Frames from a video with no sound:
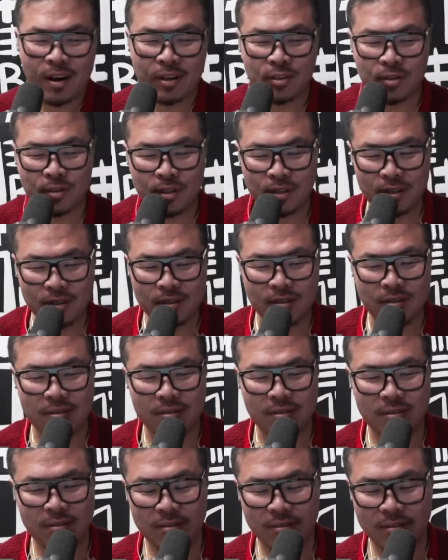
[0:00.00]
right, so this
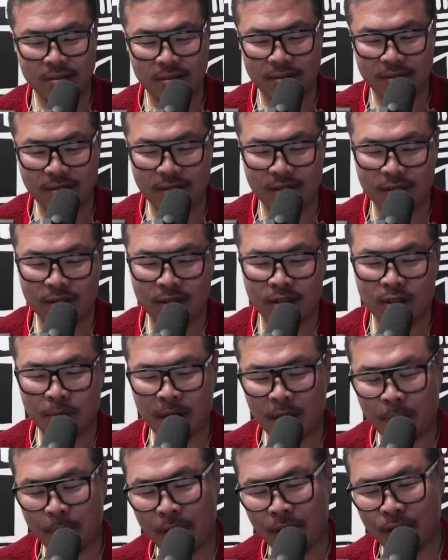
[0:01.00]
is this is
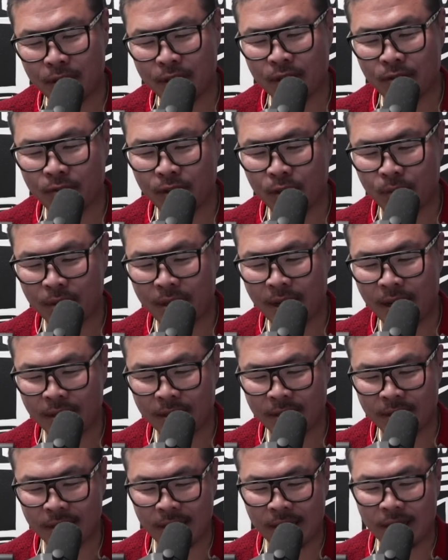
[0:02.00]
Mike Perry's interview with
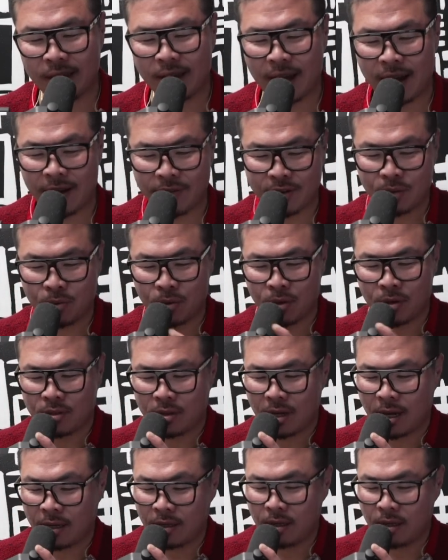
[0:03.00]
Helen Yee afterwards. I